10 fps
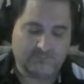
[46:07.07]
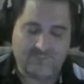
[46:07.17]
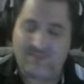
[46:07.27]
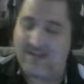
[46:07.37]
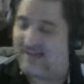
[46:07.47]

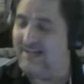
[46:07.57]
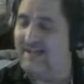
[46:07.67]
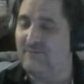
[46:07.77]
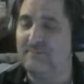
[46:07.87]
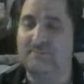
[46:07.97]
I
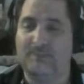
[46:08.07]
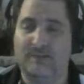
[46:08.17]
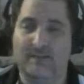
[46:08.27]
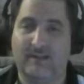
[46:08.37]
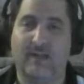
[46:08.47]
have been
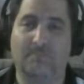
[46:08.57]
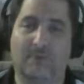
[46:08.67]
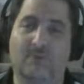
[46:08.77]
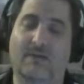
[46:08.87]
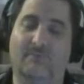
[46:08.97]
playing, and my
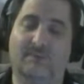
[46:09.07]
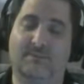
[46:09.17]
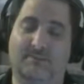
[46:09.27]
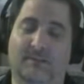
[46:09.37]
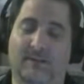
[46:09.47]
wife has been
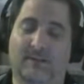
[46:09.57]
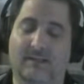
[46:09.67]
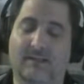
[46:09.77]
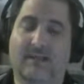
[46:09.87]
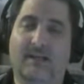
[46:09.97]
playing,
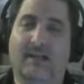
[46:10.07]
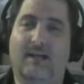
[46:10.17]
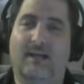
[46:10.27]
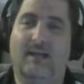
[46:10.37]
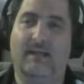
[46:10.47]

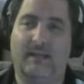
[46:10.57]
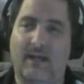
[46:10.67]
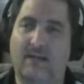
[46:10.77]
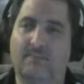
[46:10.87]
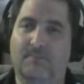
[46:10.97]
a
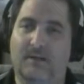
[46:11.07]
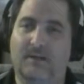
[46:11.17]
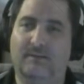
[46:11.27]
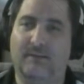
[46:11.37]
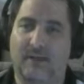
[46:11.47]
game
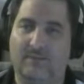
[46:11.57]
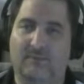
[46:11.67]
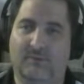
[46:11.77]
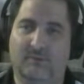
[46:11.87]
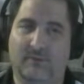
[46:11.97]
on the
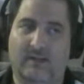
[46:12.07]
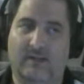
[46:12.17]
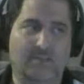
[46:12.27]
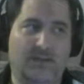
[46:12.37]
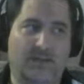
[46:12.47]
iPhone and
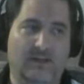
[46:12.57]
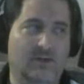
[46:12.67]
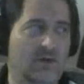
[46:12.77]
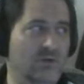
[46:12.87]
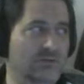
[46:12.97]
iPad
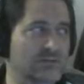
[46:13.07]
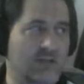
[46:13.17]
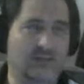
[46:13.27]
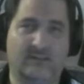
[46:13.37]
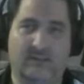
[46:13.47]
called
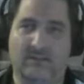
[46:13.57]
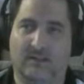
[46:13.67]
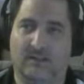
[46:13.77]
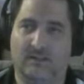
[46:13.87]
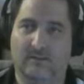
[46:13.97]
Solitairica.